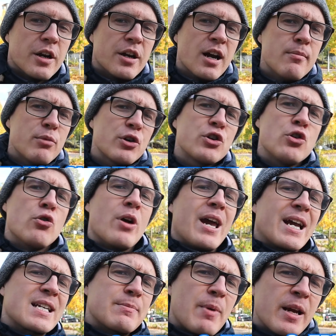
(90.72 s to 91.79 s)
Number 2,
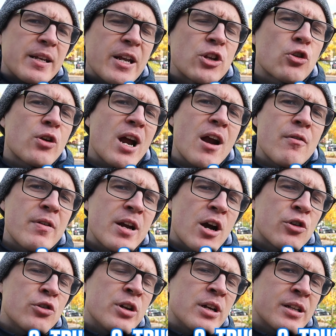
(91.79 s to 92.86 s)
expecting to carry
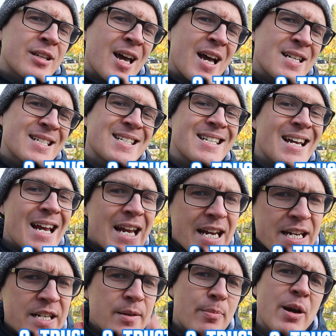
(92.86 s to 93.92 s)
out tasks
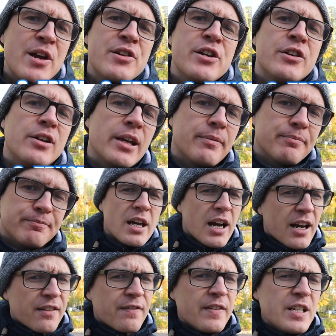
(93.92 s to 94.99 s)
independently.
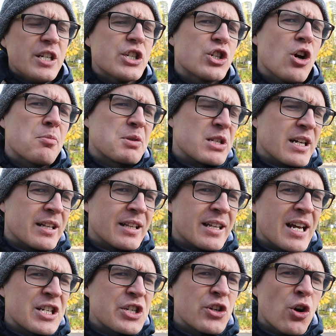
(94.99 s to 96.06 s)
At Finnish jobs,
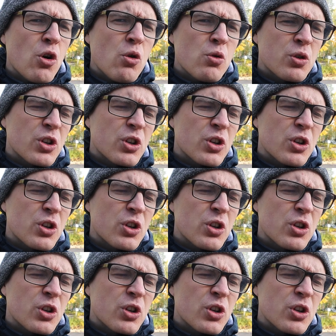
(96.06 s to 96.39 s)
there's no